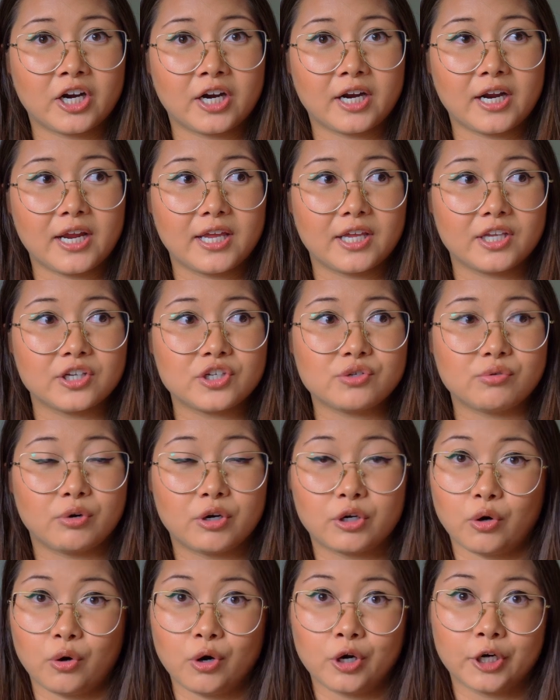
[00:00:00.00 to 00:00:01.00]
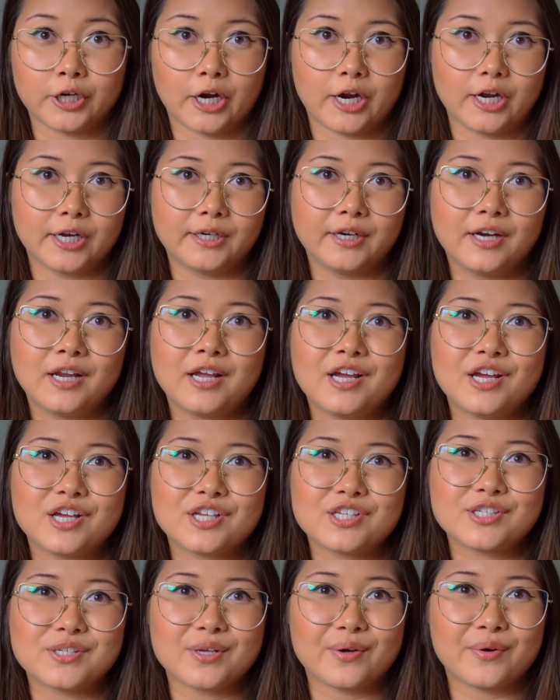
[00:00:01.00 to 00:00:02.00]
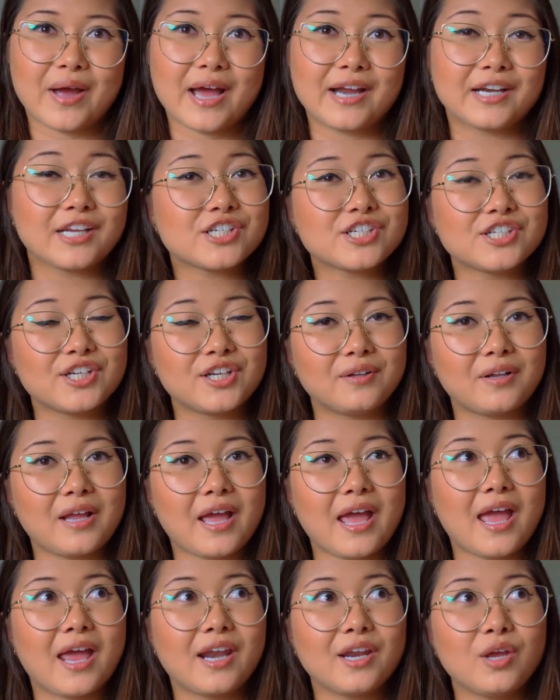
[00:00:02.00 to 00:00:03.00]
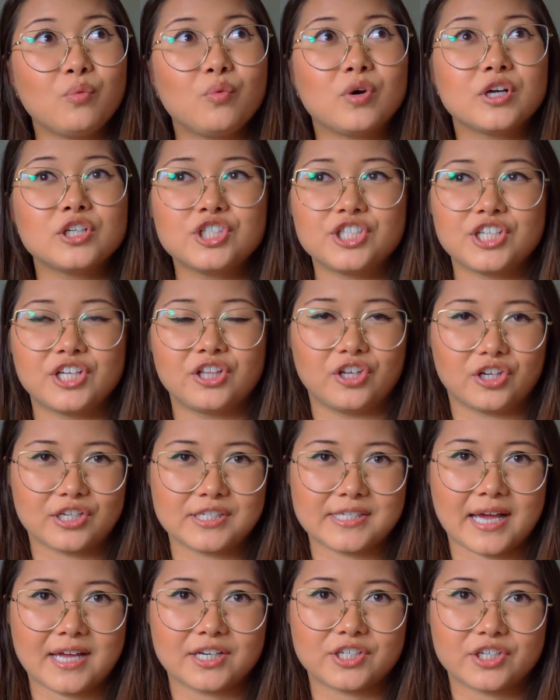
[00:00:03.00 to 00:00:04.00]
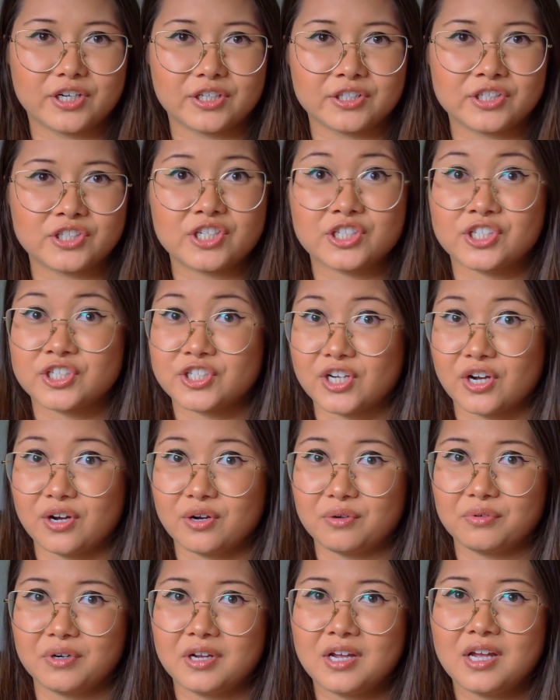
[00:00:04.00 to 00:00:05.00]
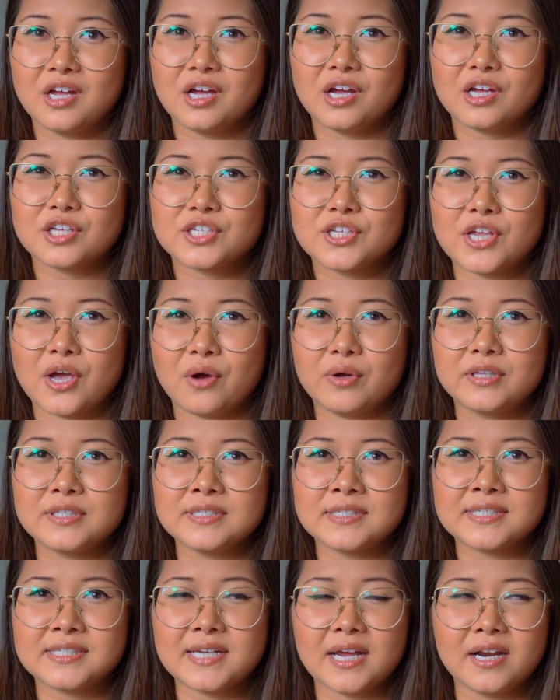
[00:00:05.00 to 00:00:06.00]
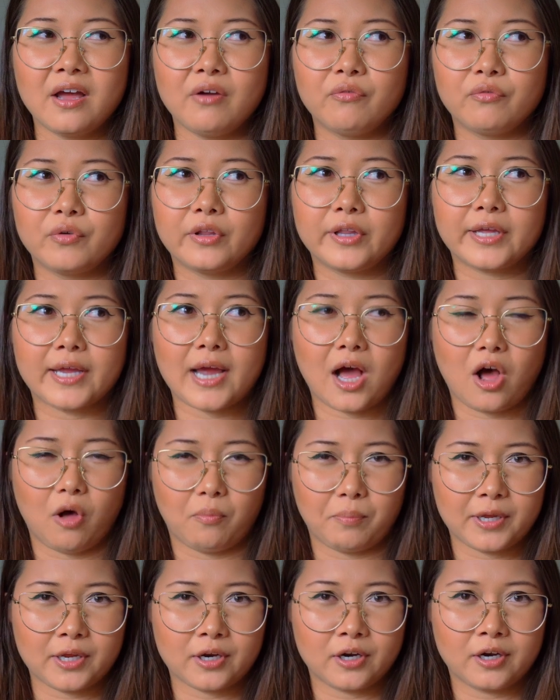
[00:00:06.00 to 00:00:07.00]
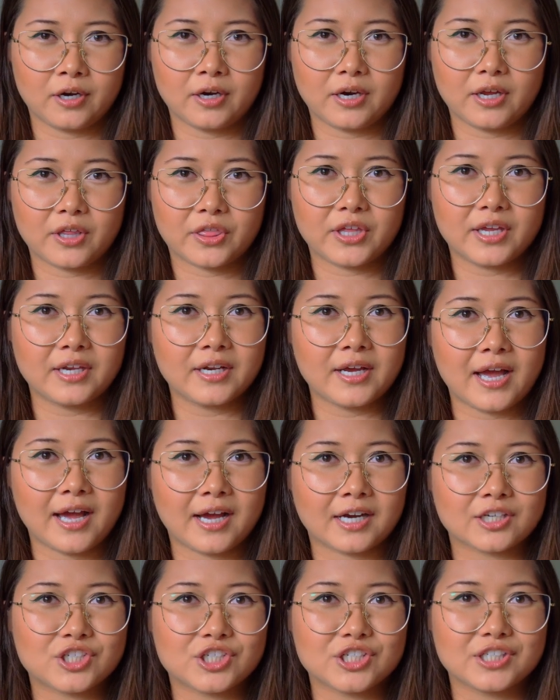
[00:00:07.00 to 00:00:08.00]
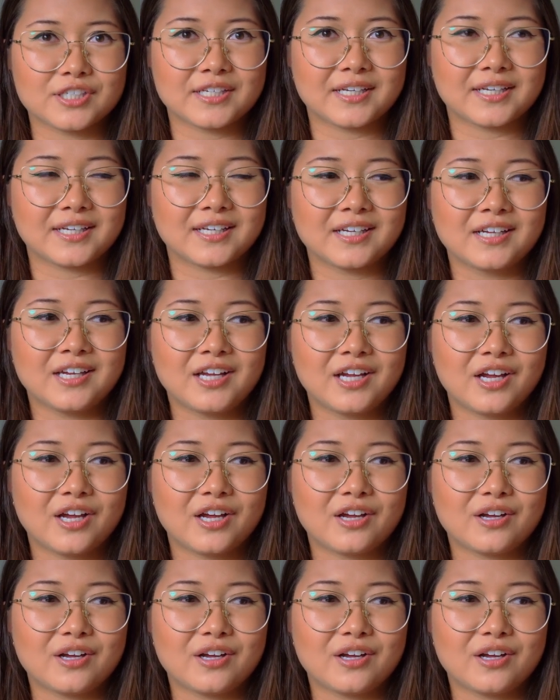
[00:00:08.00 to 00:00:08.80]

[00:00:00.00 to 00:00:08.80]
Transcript: her into a gorgon. So anyone she looks at turns to stone. So instead of really helping her, Athena actually